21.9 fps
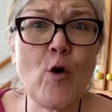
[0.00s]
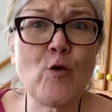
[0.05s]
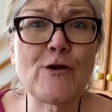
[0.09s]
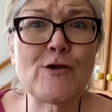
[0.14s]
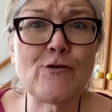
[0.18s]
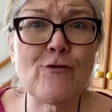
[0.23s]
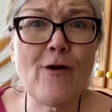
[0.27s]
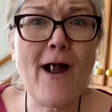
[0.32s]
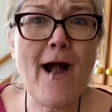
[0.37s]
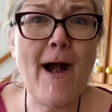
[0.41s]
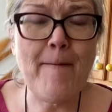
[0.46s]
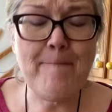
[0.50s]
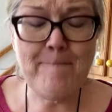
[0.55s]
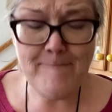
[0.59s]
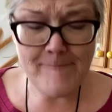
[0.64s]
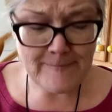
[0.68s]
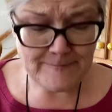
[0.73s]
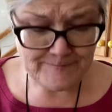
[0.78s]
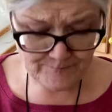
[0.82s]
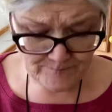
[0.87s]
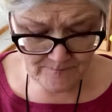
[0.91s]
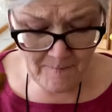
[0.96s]
crap.
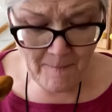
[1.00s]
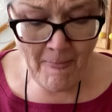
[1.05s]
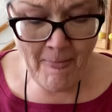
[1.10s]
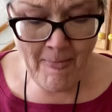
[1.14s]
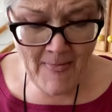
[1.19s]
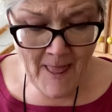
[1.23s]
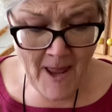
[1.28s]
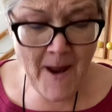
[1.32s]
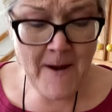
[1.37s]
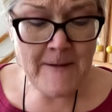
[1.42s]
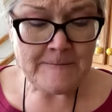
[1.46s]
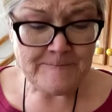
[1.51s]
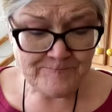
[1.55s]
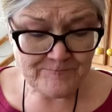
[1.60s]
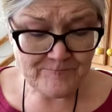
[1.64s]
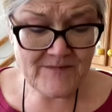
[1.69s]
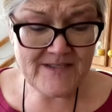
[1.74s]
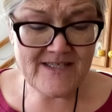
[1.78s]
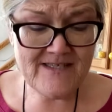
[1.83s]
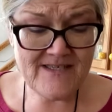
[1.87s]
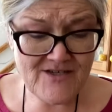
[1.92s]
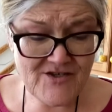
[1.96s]

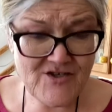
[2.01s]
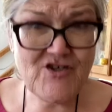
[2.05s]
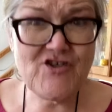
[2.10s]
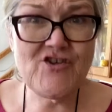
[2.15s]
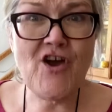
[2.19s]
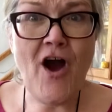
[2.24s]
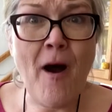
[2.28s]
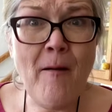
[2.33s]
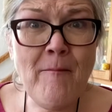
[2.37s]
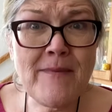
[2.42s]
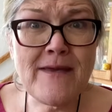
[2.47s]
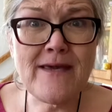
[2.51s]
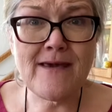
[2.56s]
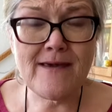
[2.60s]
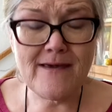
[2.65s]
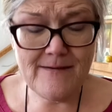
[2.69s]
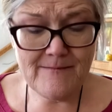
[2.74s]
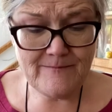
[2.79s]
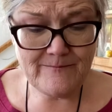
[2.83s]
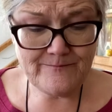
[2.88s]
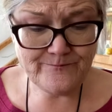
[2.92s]
This is yummy.